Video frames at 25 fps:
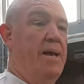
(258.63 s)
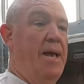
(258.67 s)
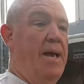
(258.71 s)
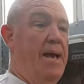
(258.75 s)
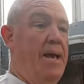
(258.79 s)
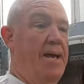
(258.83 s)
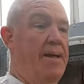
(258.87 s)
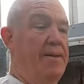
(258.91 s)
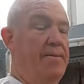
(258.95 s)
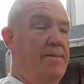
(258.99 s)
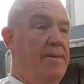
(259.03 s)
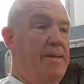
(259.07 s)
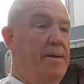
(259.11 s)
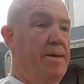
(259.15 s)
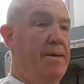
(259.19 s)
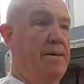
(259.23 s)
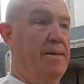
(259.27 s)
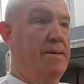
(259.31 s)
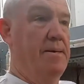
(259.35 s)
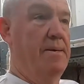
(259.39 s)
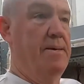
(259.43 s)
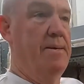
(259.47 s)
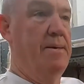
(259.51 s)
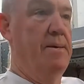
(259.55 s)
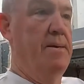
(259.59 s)
add
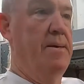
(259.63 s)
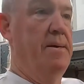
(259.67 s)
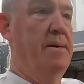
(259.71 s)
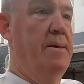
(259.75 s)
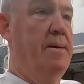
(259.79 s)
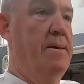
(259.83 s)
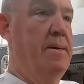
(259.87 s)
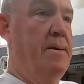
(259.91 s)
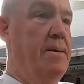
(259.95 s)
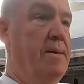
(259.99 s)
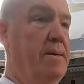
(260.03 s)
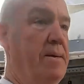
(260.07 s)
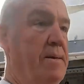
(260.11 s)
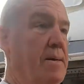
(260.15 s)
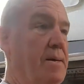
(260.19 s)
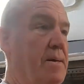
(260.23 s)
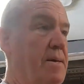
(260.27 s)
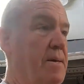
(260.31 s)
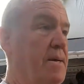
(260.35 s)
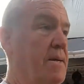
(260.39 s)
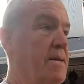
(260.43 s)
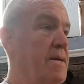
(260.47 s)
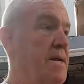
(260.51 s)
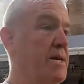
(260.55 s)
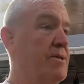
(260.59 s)
the
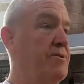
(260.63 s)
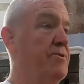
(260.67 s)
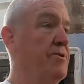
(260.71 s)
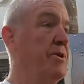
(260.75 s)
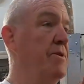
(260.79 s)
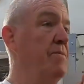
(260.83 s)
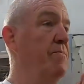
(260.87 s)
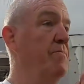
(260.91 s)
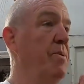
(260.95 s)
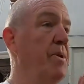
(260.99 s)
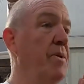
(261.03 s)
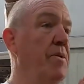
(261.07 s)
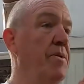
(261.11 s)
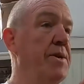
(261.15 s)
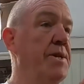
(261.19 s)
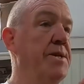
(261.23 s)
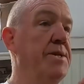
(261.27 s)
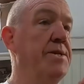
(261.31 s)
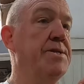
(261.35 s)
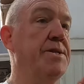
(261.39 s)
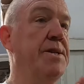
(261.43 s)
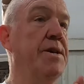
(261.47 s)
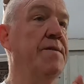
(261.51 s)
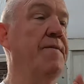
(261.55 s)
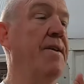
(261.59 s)
connector
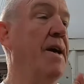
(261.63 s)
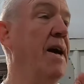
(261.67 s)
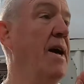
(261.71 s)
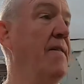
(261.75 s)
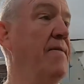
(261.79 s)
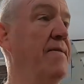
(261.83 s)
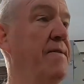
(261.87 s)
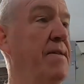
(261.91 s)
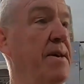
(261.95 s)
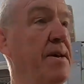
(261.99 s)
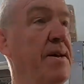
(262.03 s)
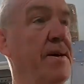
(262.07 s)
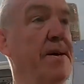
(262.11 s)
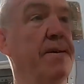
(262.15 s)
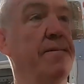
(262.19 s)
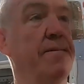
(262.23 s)
components. I've got